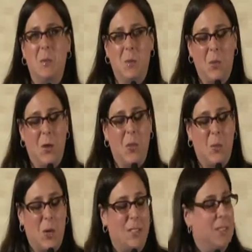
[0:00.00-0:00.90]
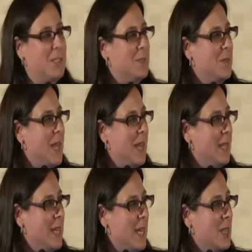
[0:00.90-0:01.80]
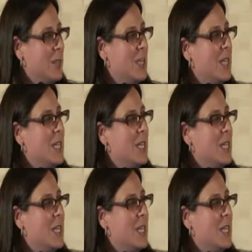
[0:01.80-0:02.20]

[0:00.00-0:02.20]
but we are in the process of adding the other